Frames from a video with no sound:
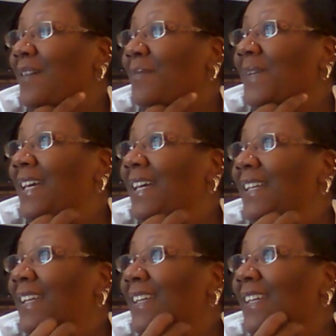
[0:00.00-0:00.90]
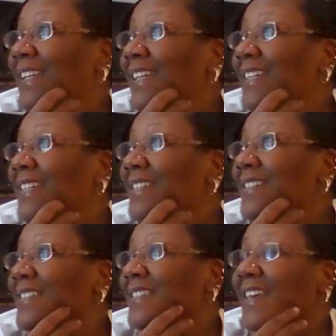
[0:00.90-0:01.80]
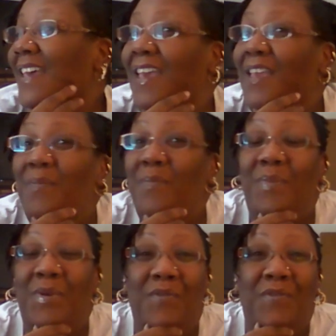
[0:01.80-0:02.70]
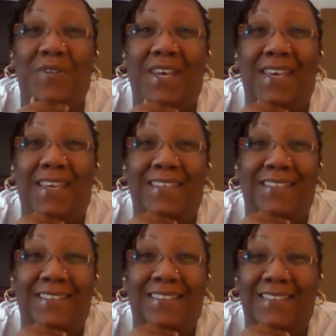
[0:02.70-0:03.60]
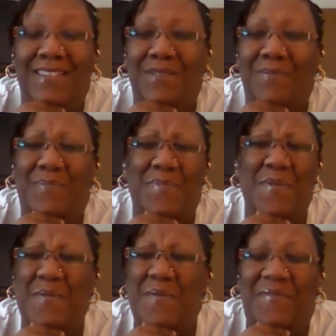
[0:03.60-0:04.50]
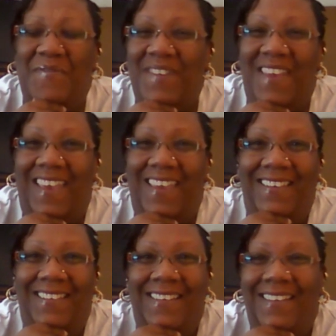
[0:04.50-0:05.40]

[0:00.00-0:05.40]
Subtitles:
I'm glad that it is a beautiful day. It's a beautiful day.